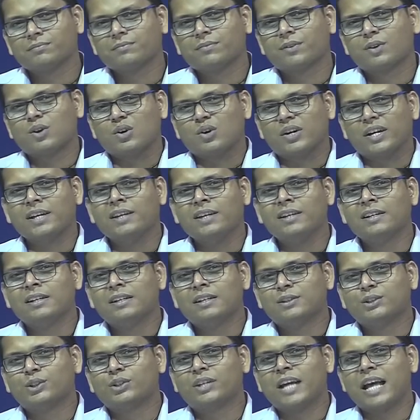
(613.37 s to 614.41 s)
Okay,
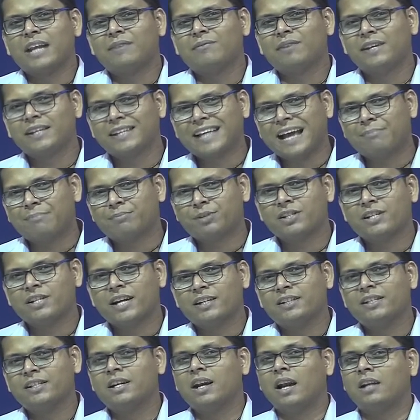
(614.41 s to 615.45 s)
So, can we capture that
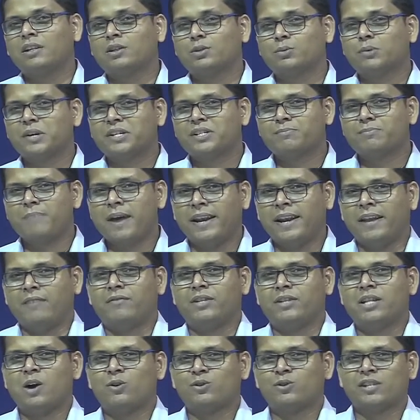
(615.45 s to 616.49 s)
in an unsupervised manner
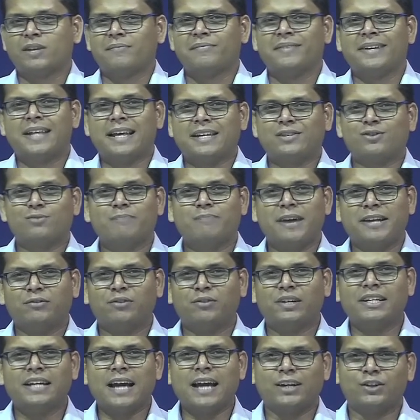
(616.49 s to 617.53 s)
without someone has to
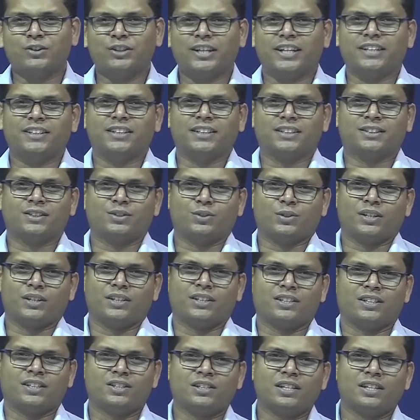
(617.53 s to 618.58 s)
manually annotate this? Okay, this
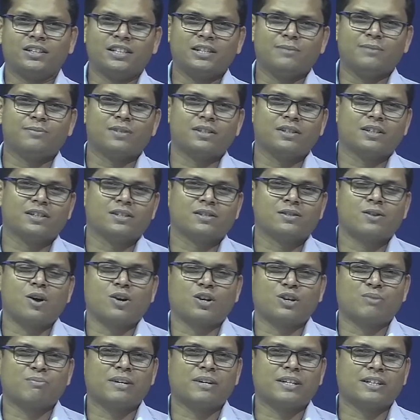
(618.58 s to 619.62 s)
is the themes in this
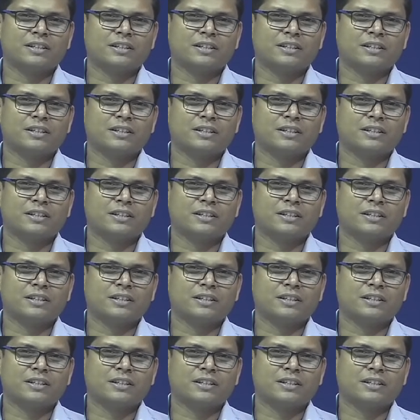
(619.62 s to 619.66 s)
document.